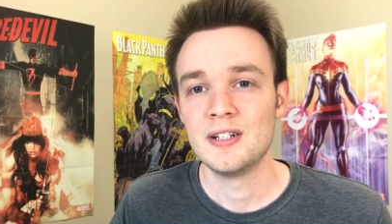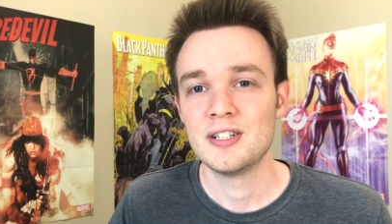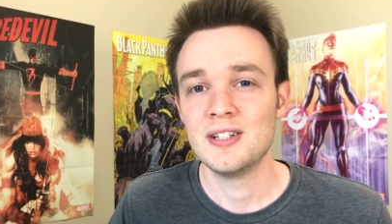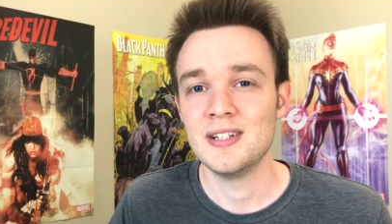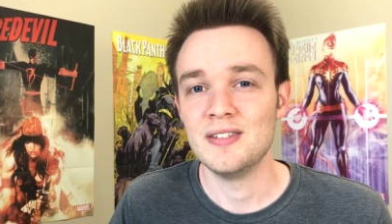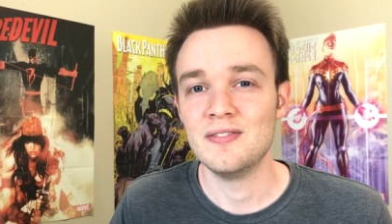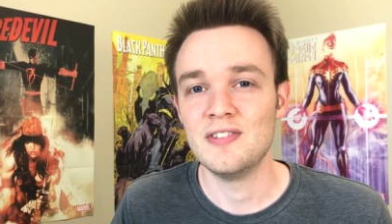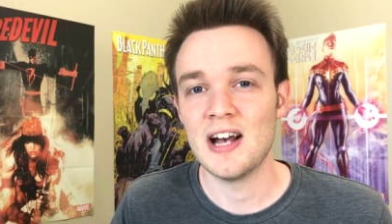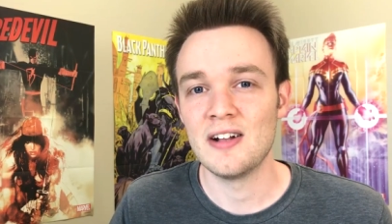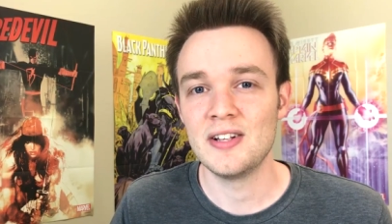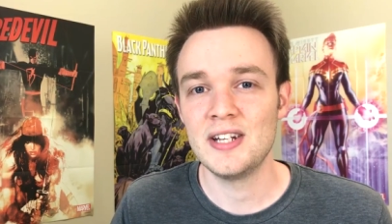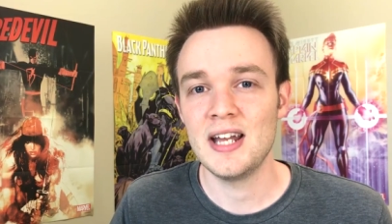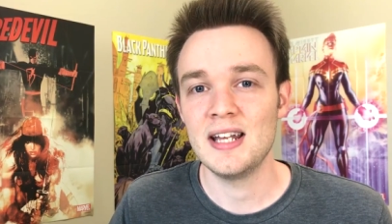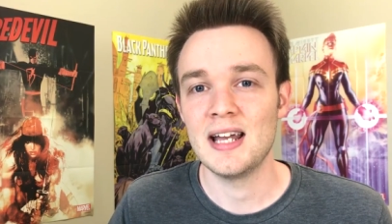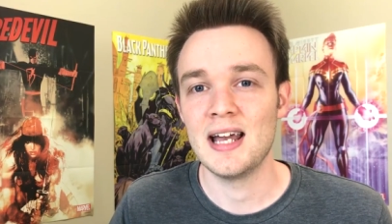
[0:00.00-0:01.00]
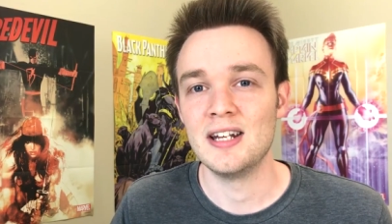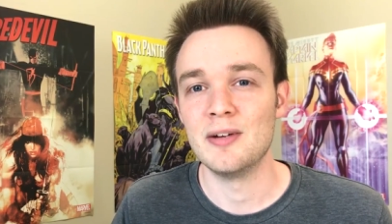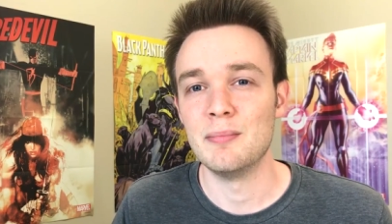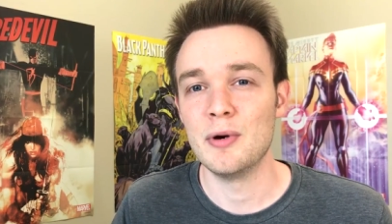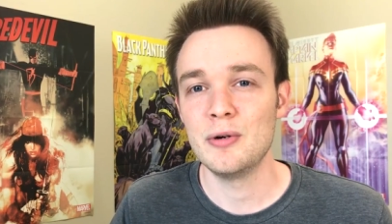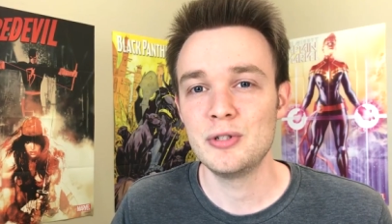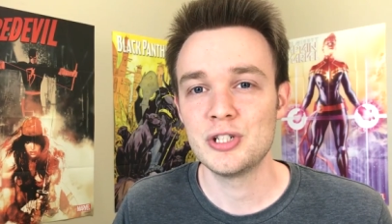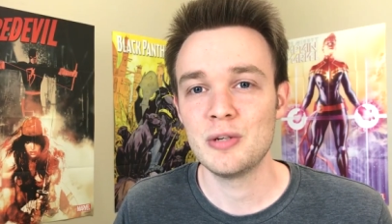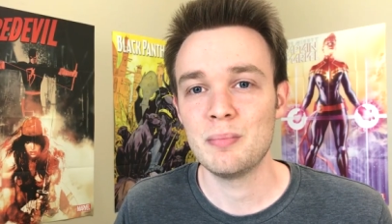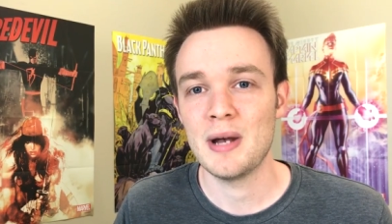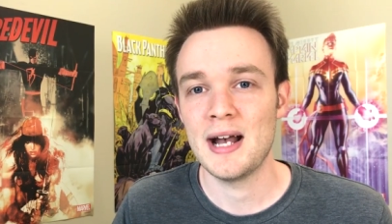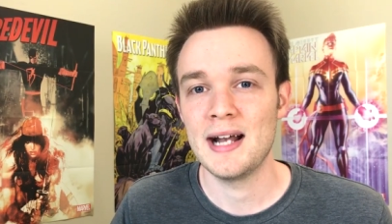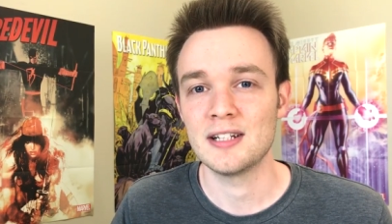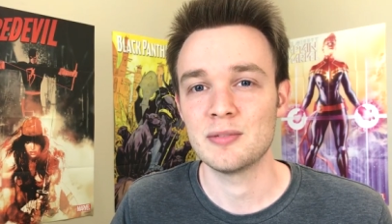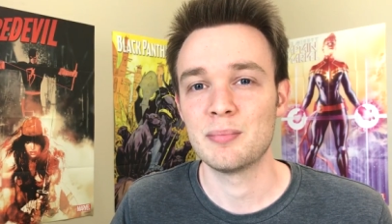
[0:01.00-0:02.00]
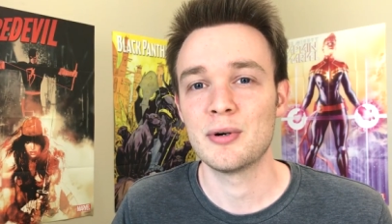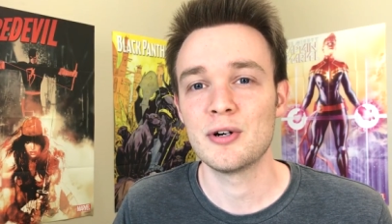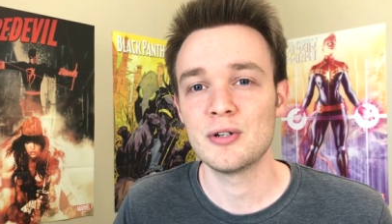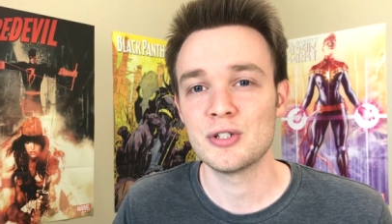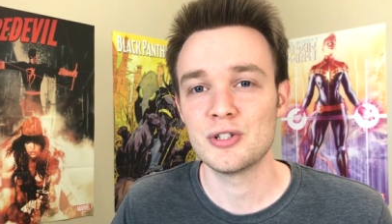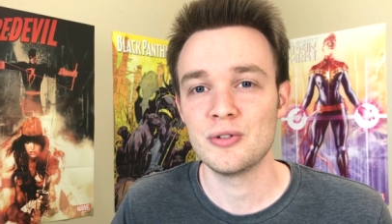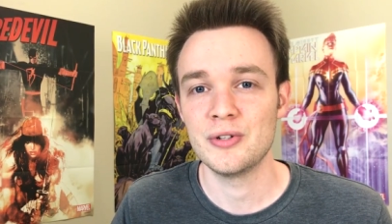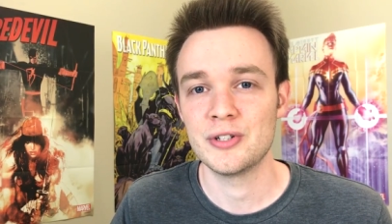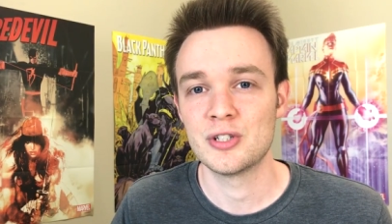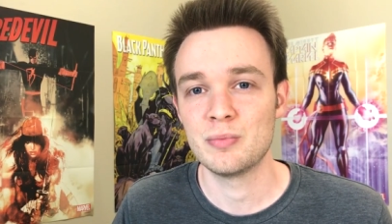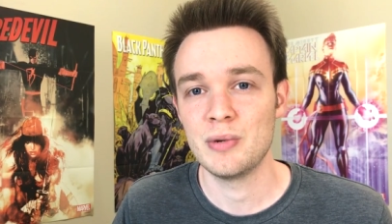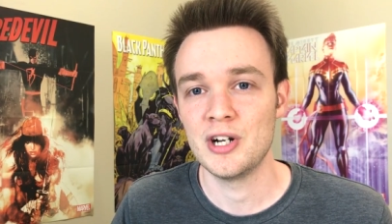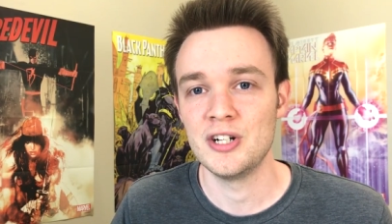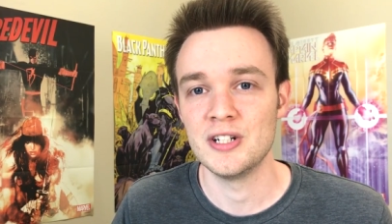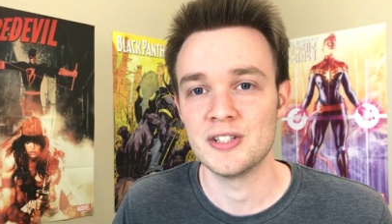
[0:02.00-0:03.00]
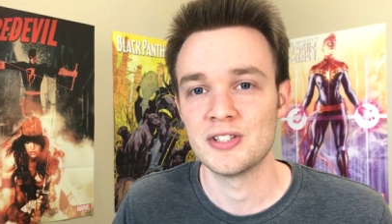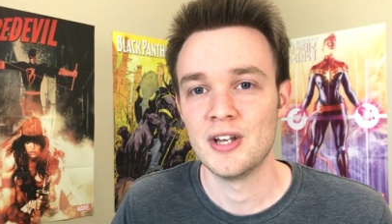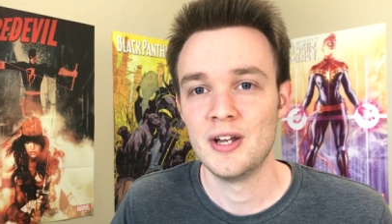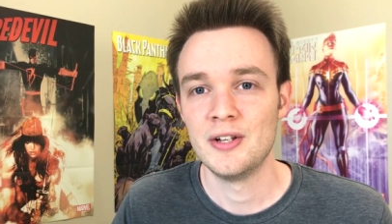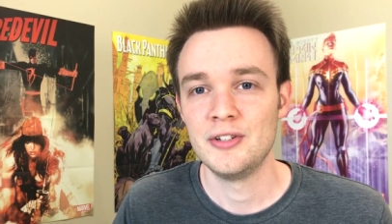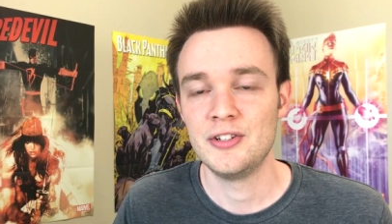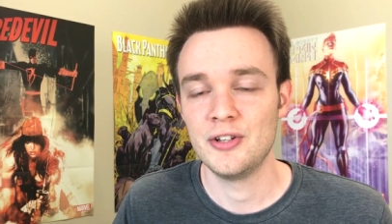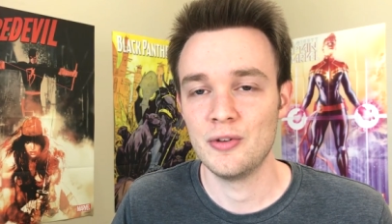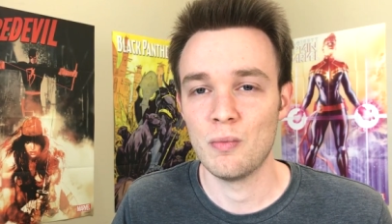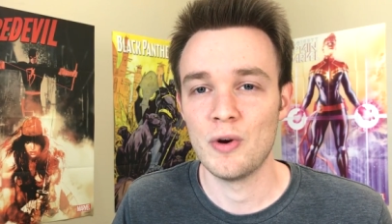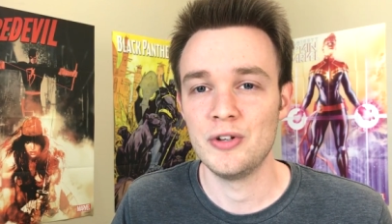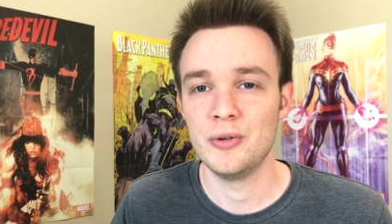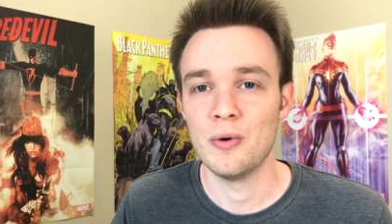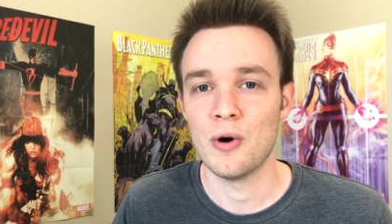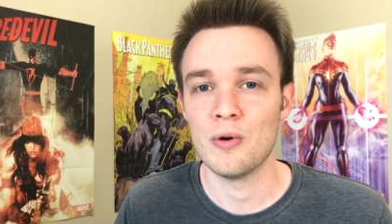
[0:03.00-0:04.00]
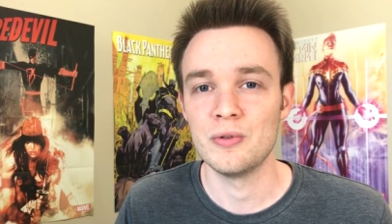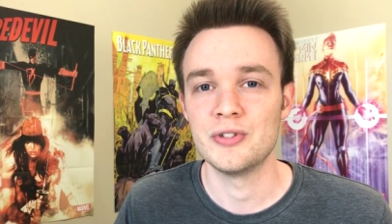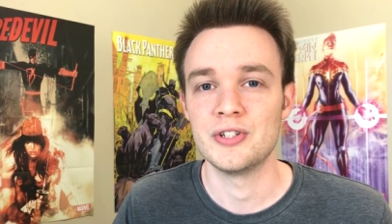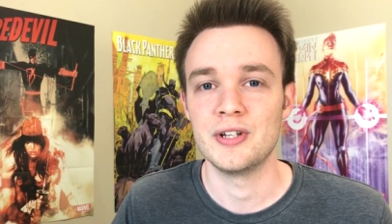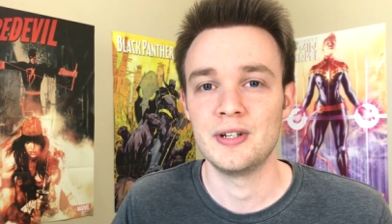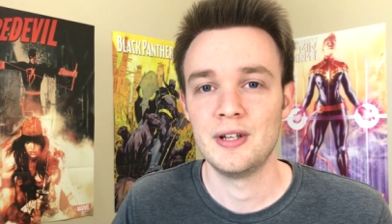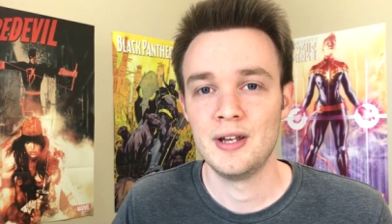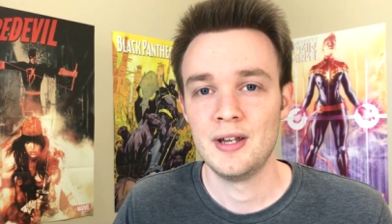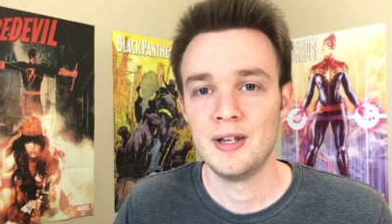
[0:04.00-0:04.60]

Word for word: to invalidate an emotion packed personal experience to the one who holds it.